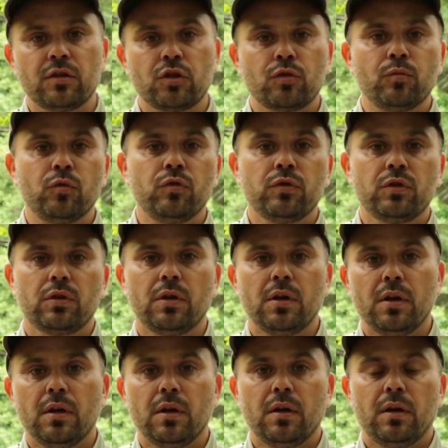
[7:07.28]
and smooth
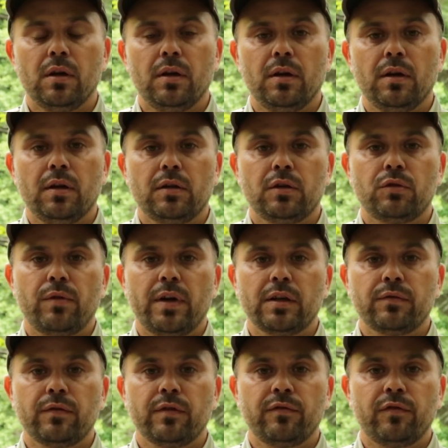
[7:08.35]

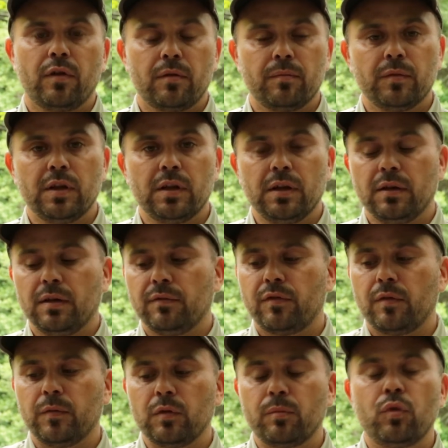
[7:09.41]
transfer from
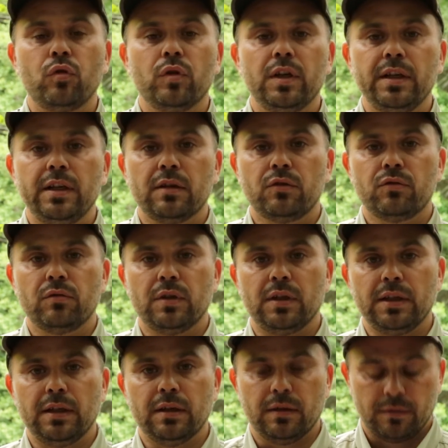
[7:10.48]
the pulley leader to
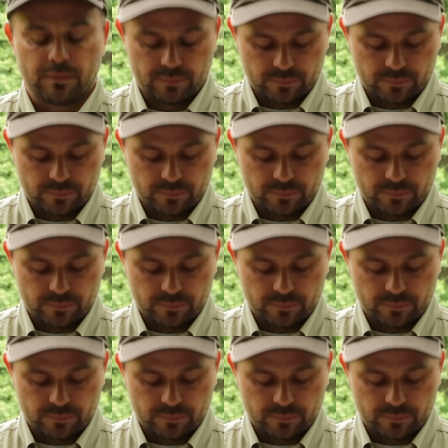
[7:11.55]
the leader.